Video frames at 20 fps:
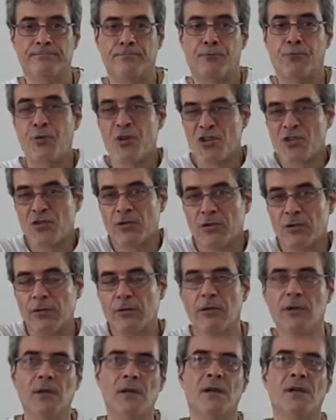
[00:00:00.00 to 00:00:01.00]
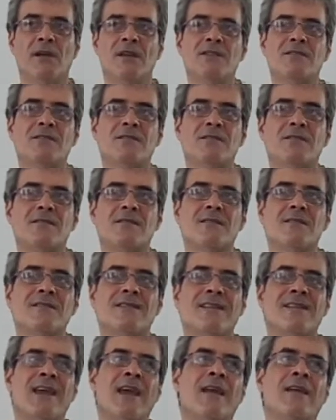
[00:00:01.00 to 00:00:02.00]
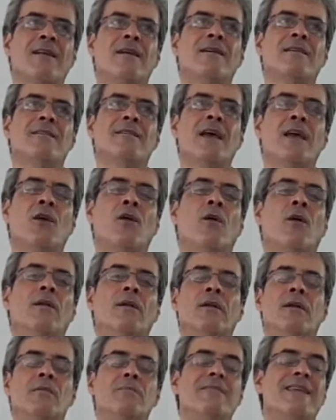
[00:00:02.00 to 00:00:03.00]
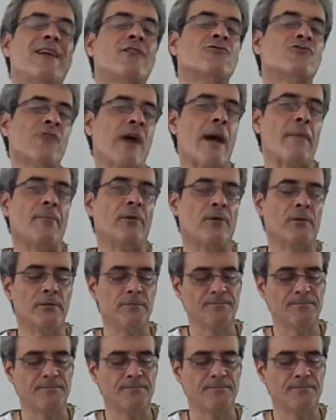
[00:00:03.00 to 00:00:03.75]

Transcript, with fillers: prisoner. He's they they call him the trapper.